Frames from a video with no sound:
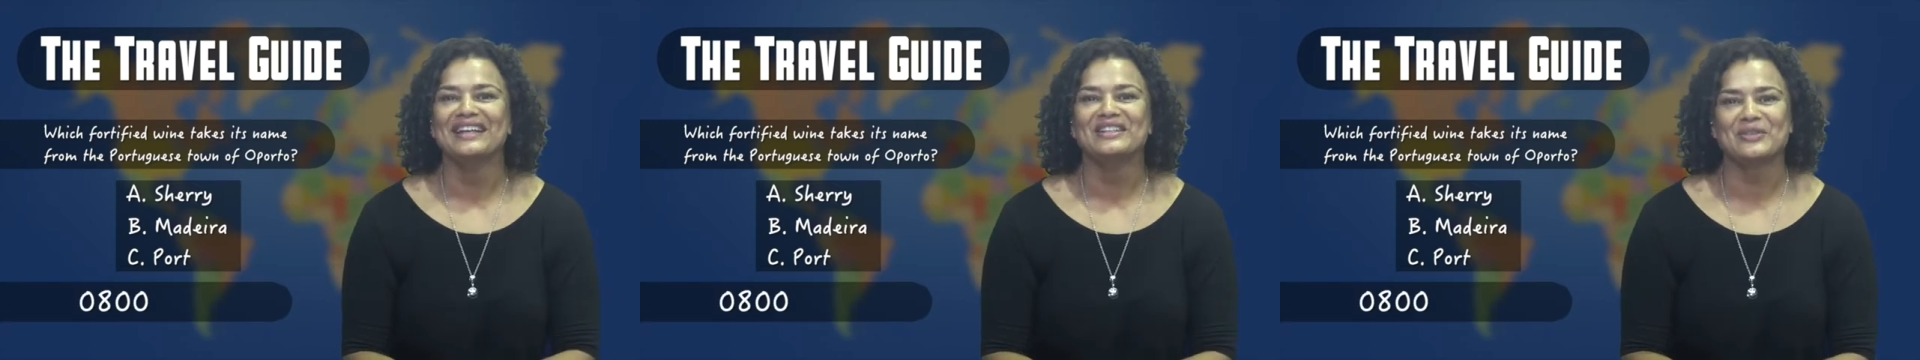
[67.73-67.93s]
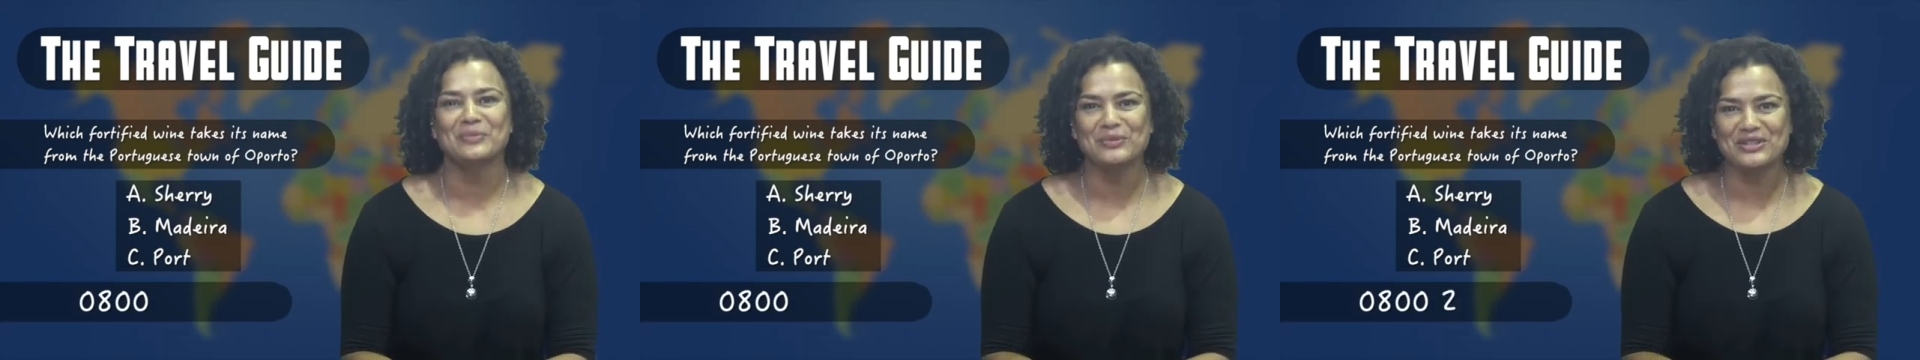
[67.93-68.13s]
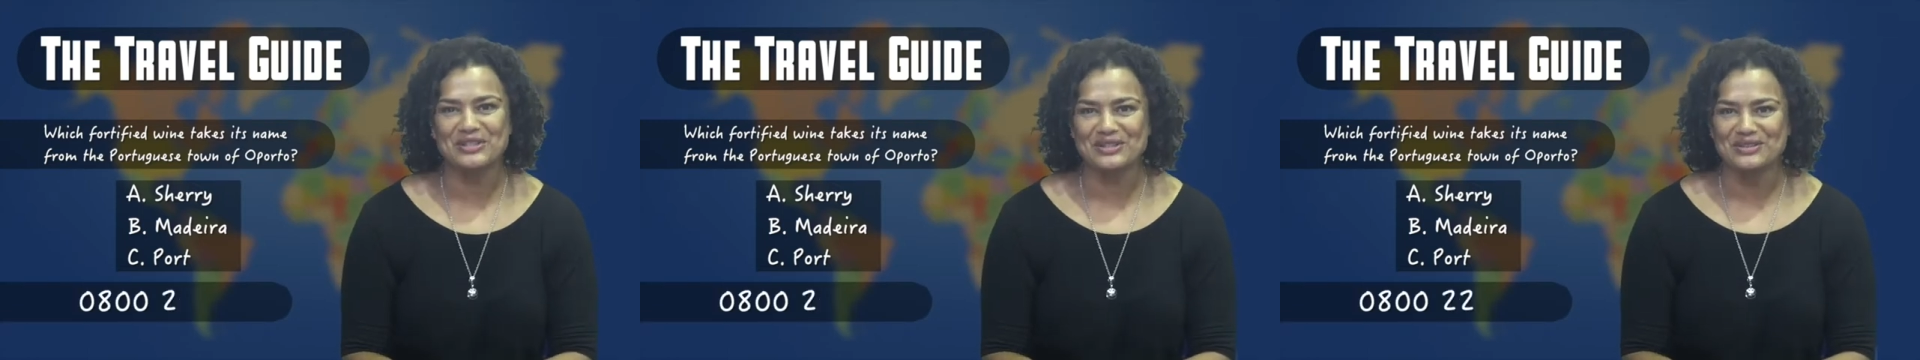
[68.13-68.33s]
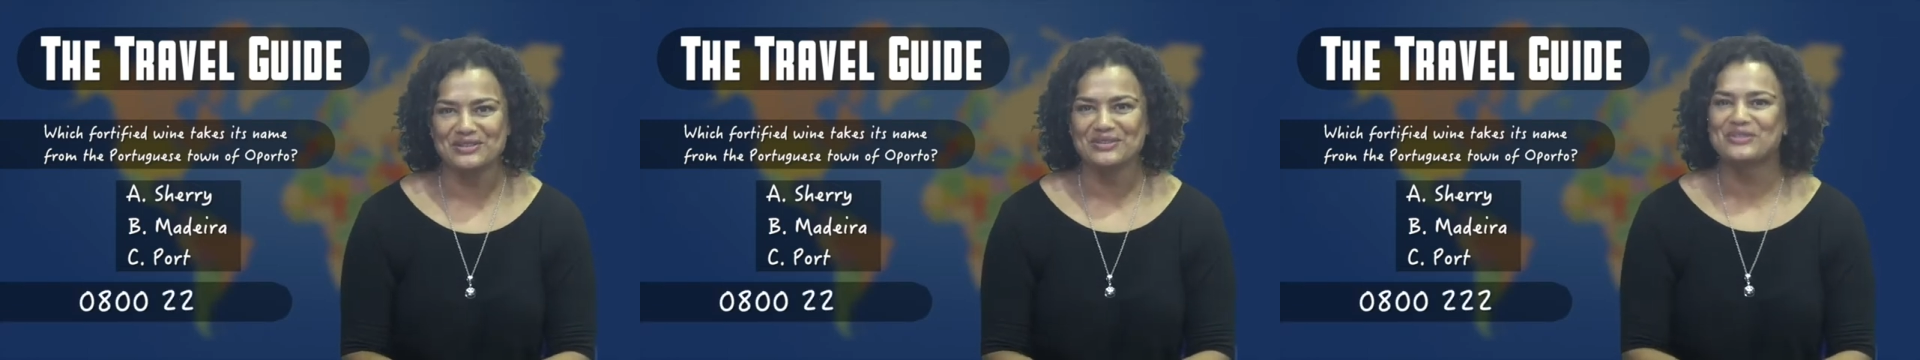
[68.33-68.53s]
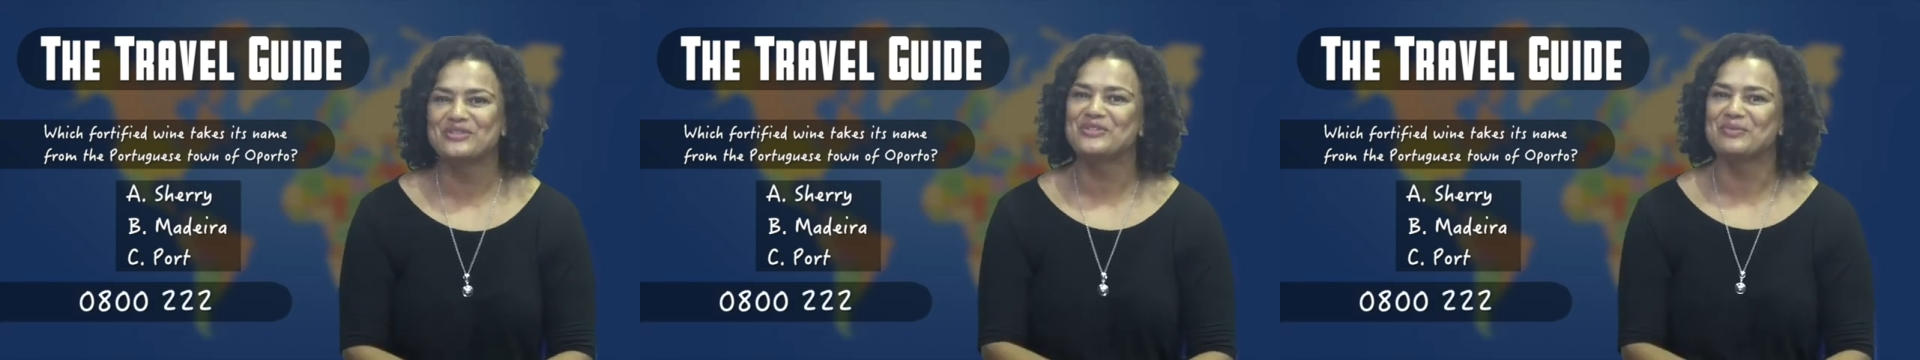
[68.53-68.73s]
222
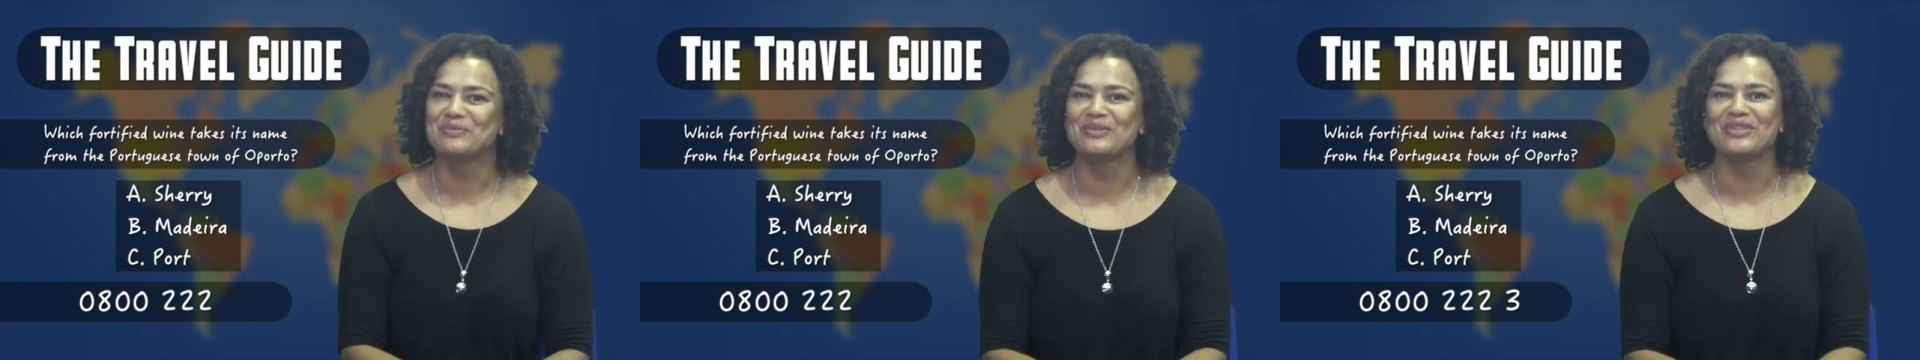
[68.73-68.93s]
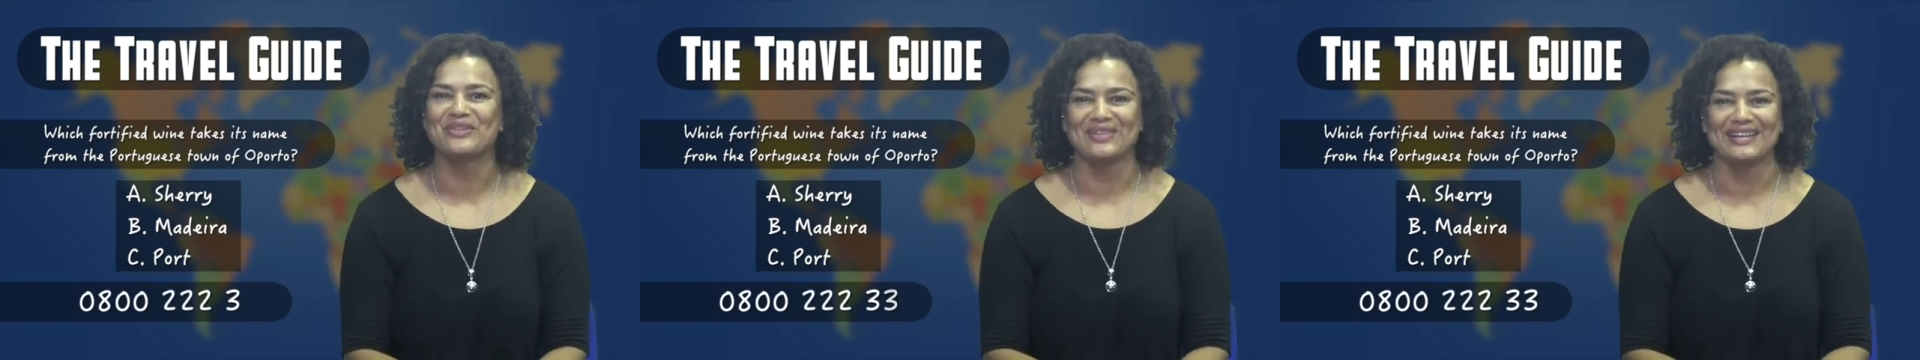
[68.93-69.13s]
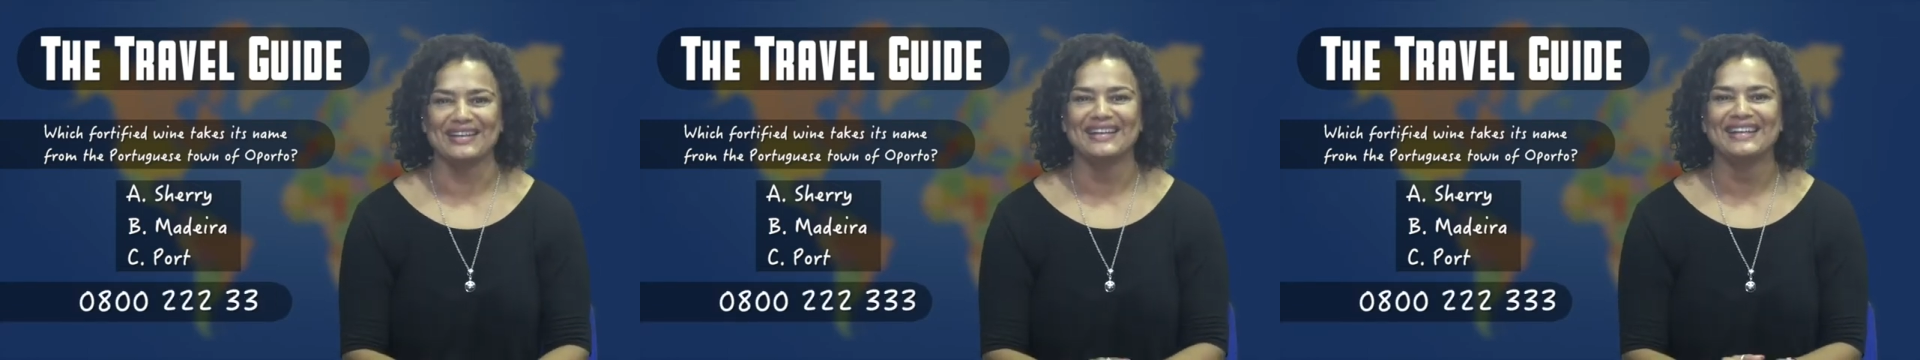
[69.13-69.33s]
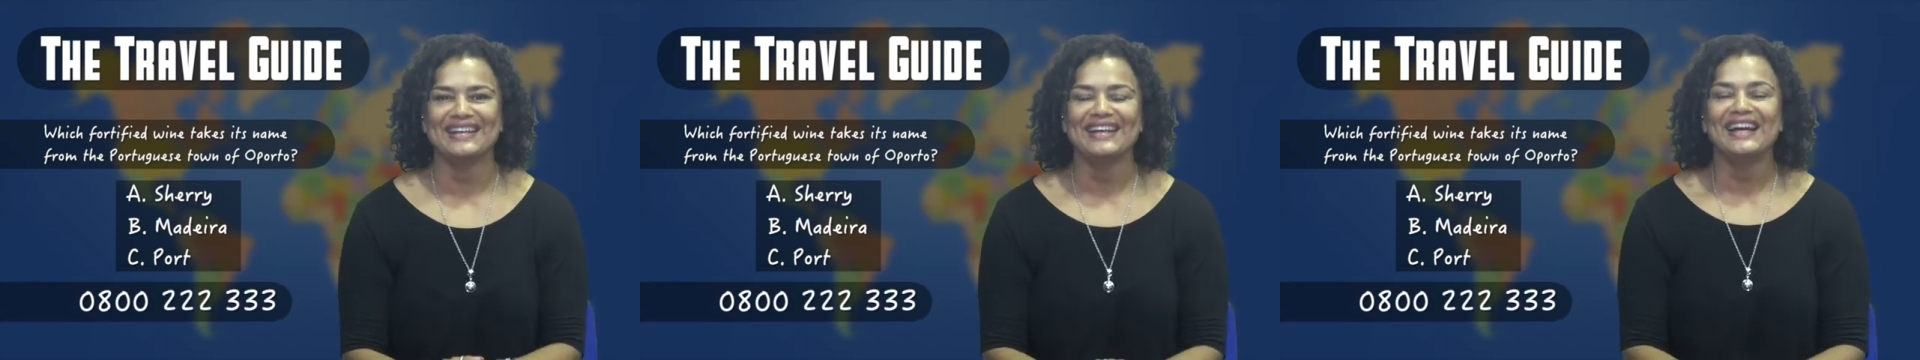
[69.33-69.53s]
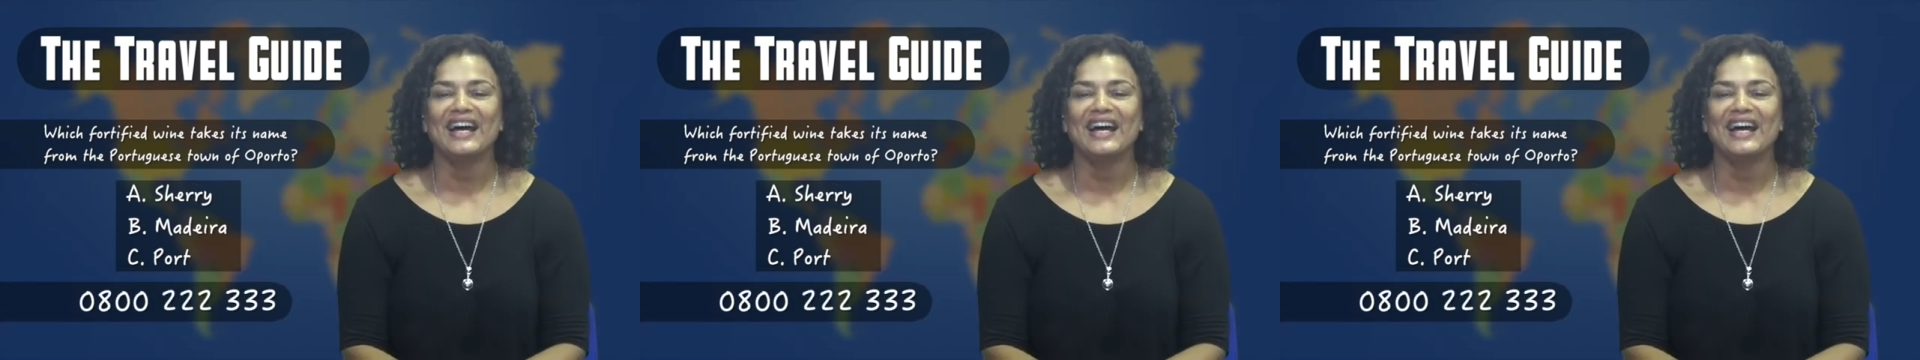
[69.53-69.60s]
333.